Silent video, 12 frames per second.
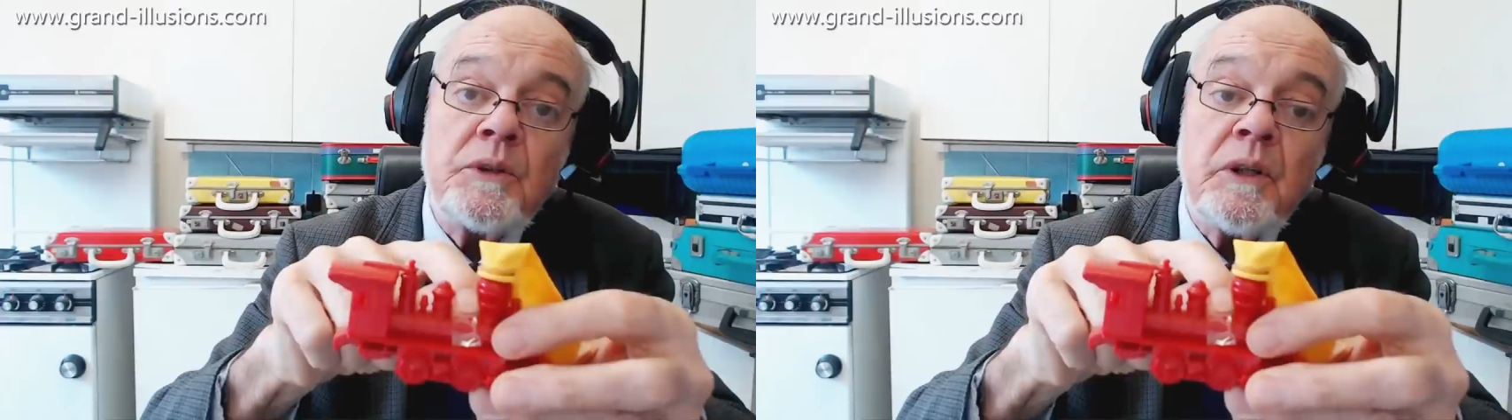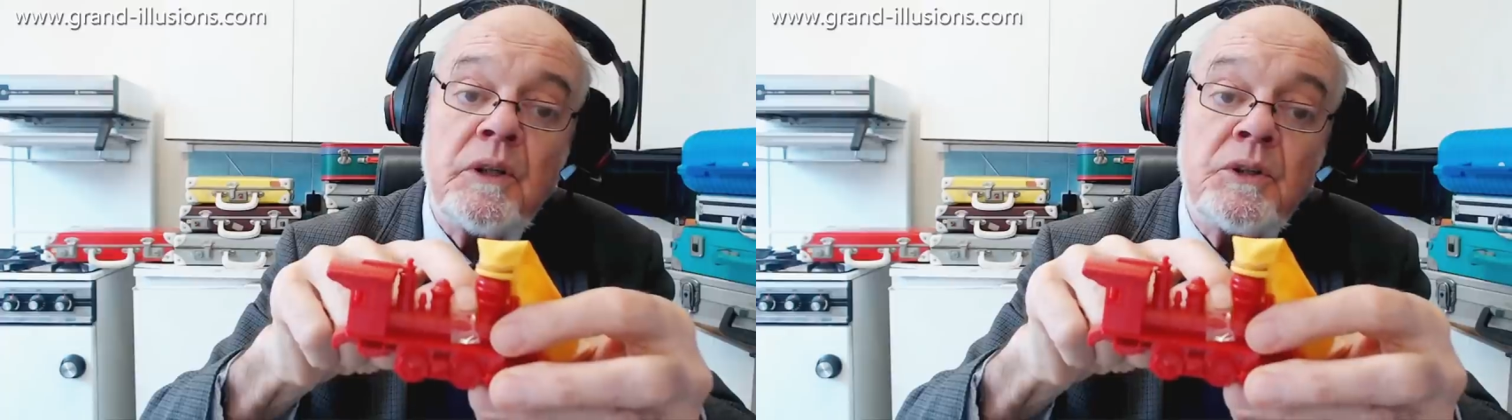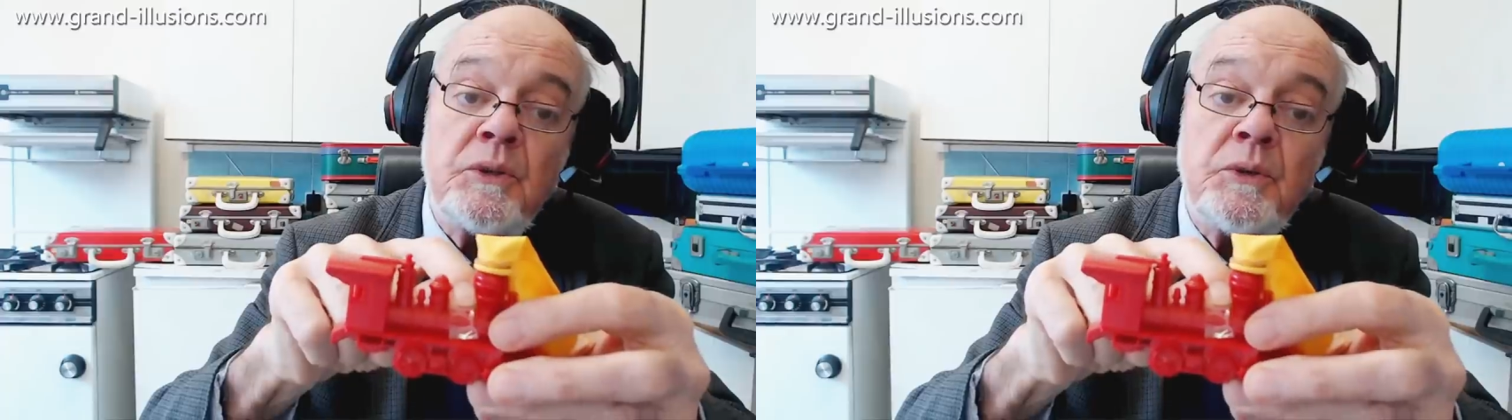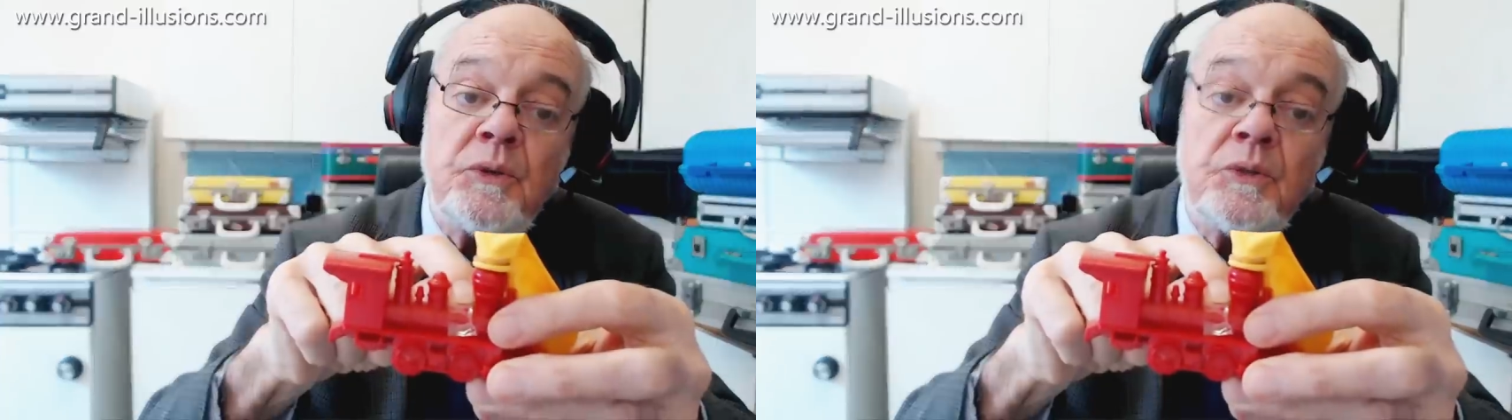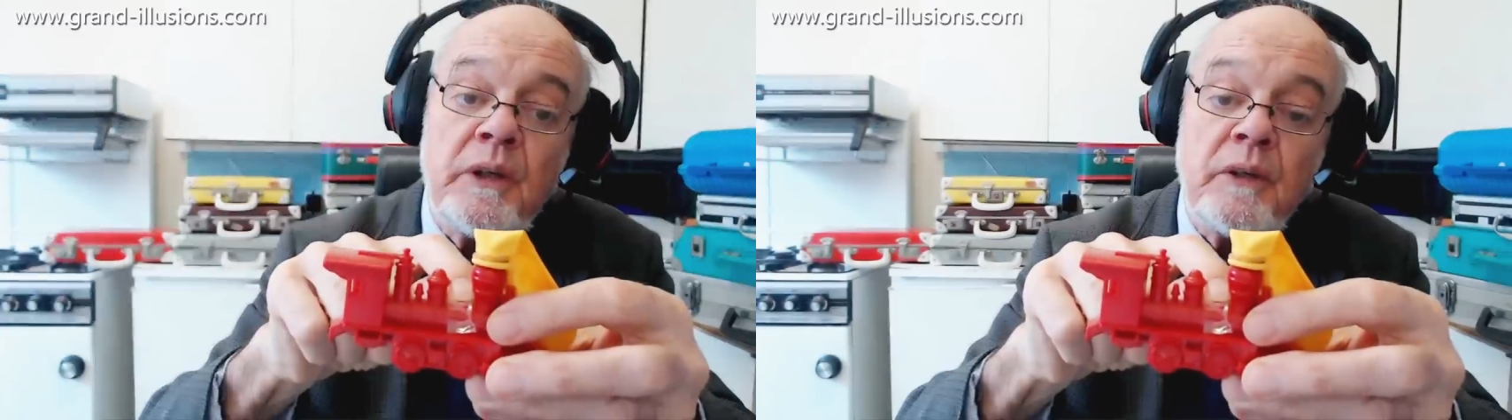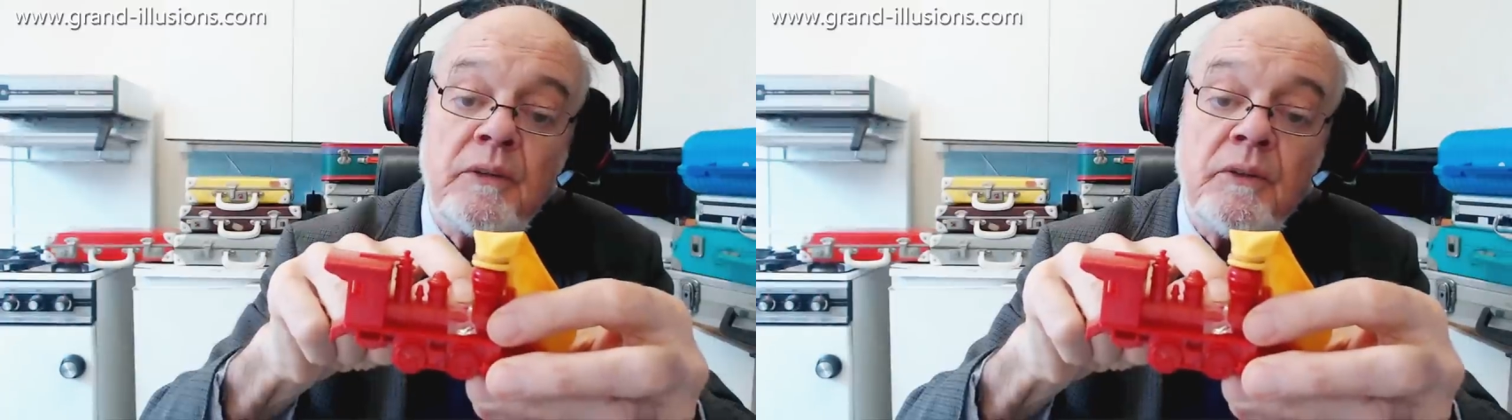I'll do
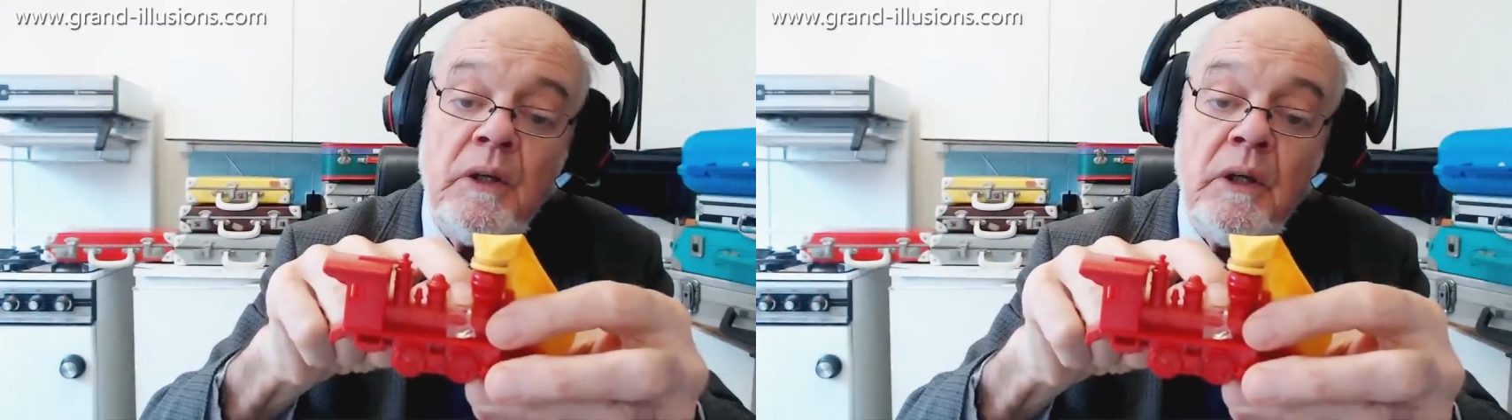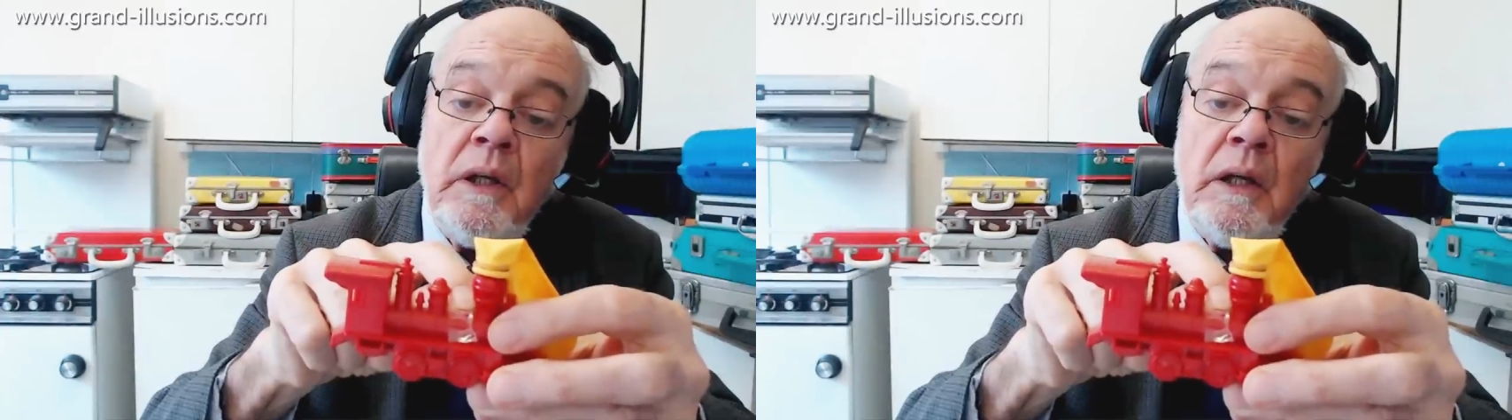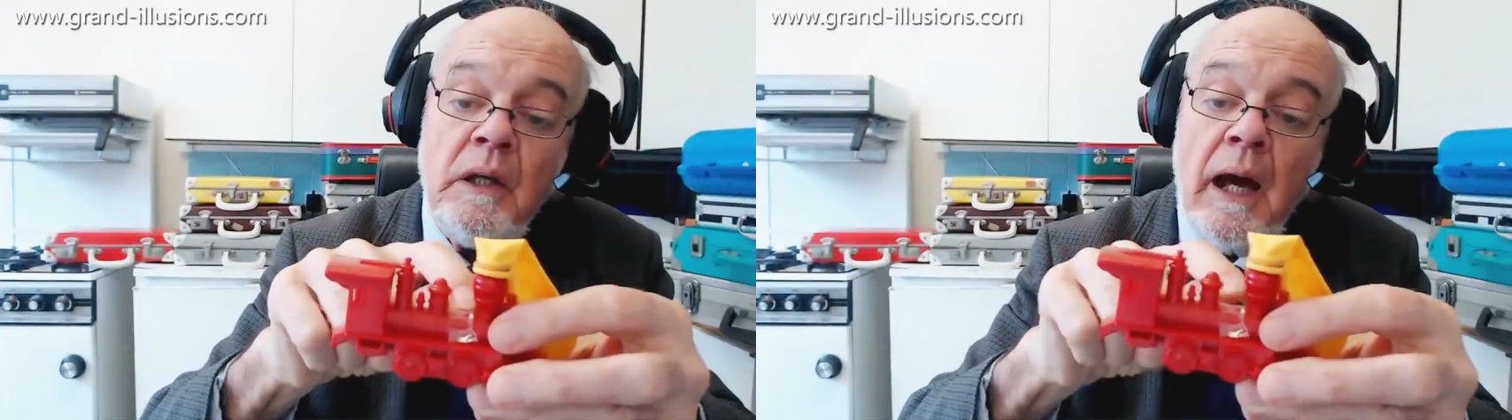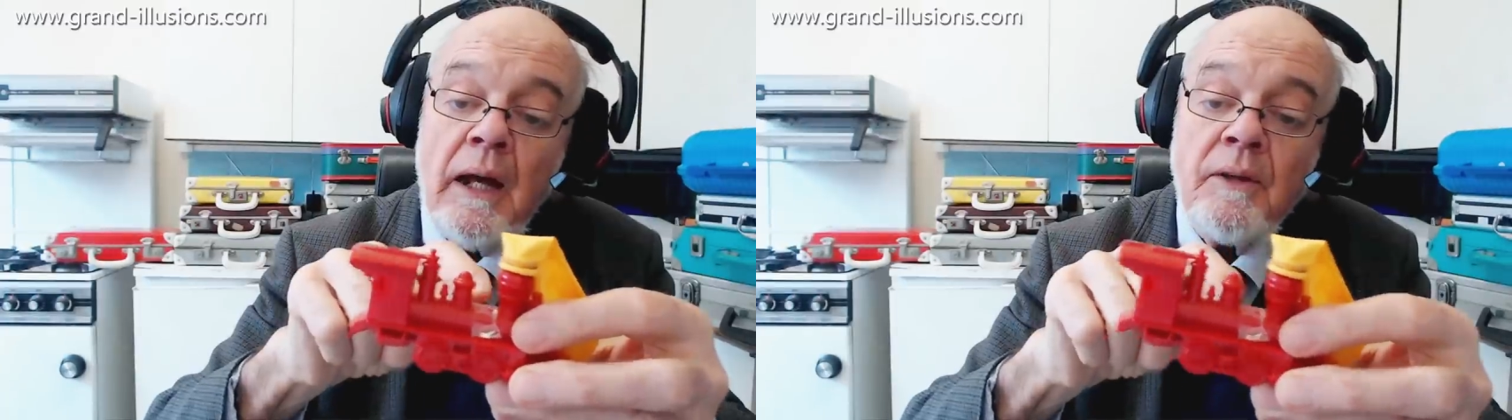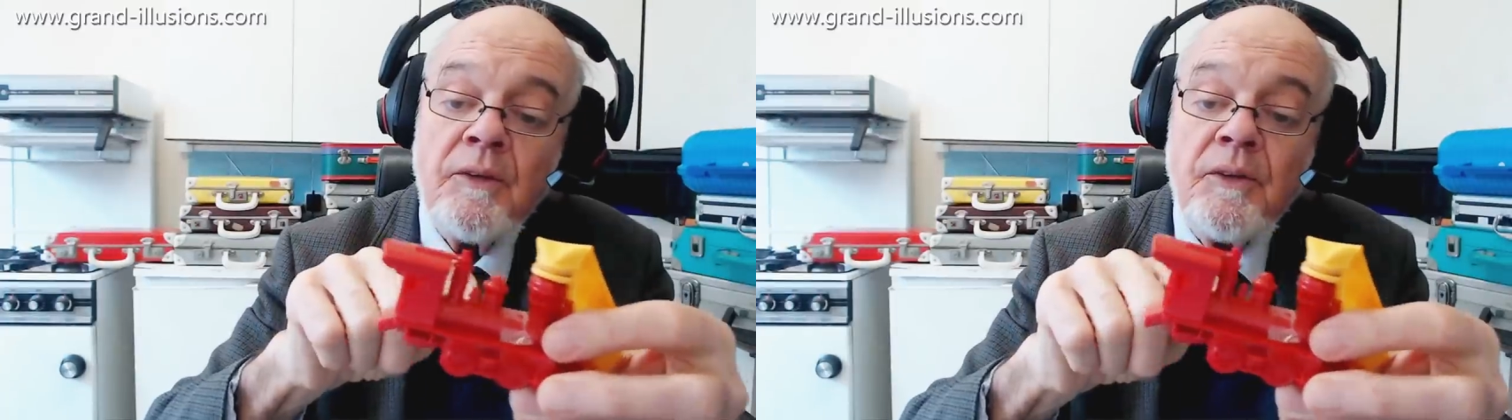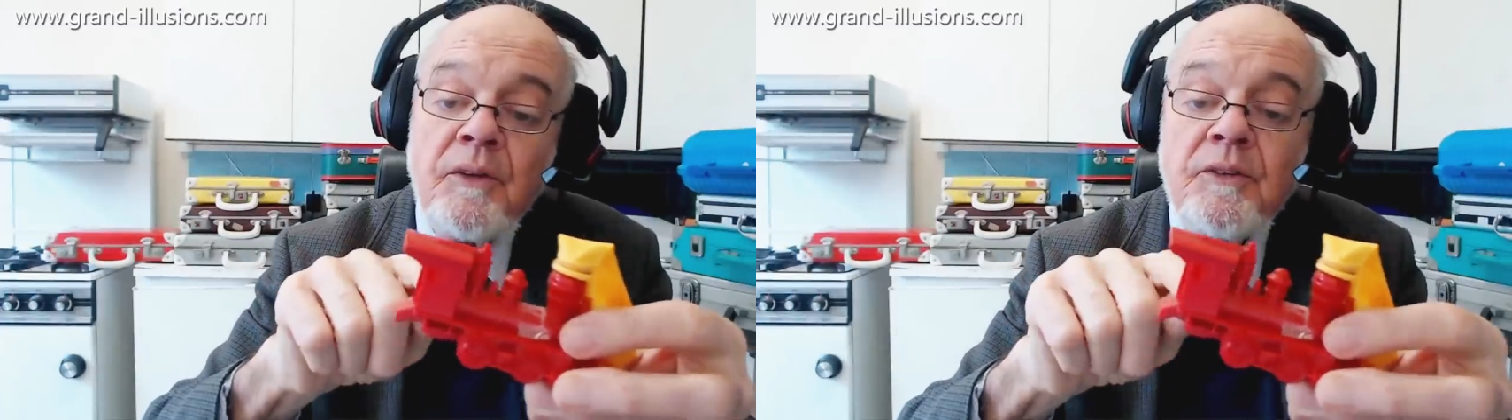second, and
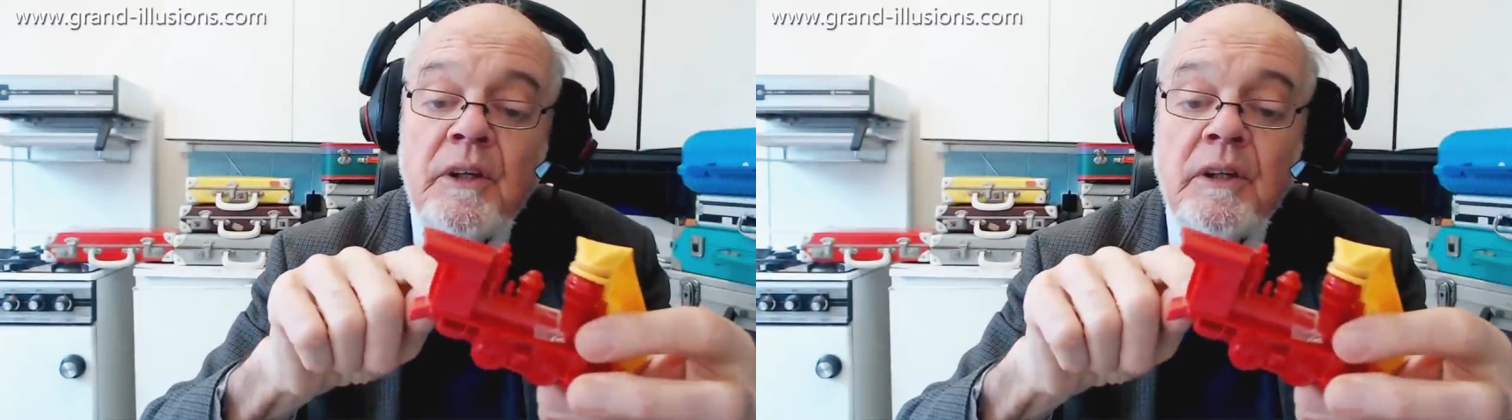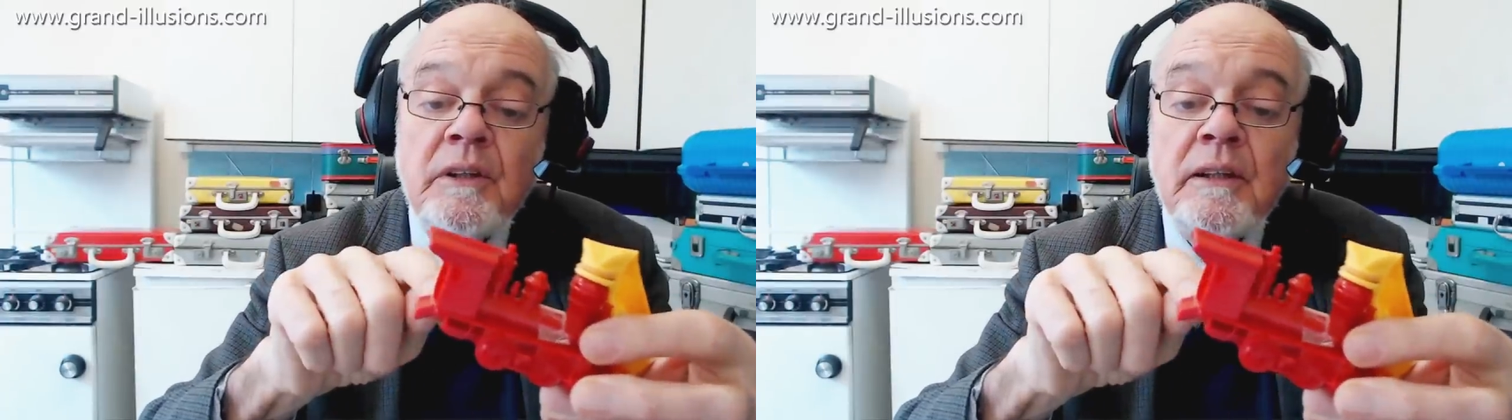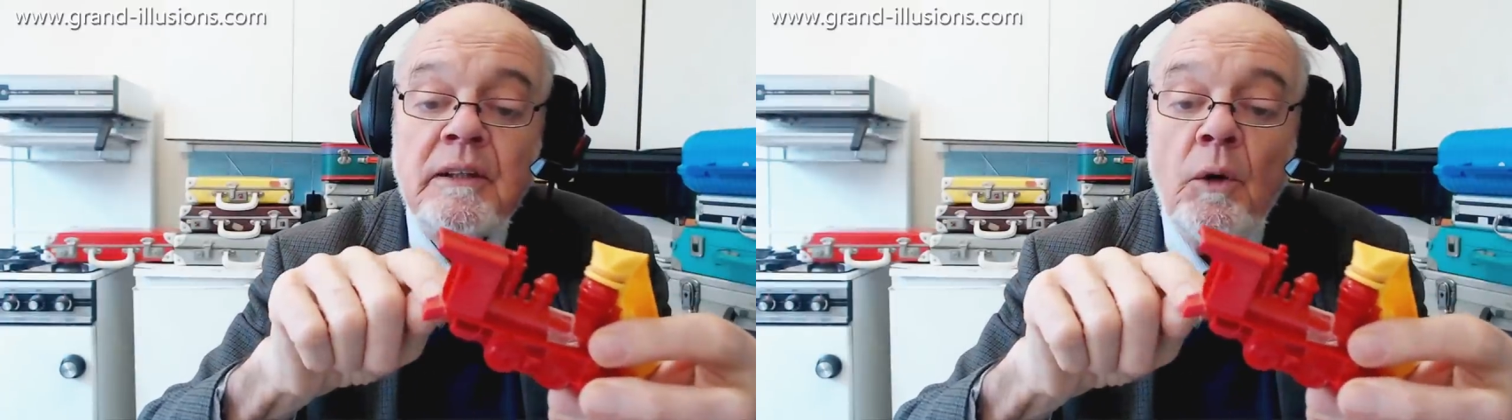secondly,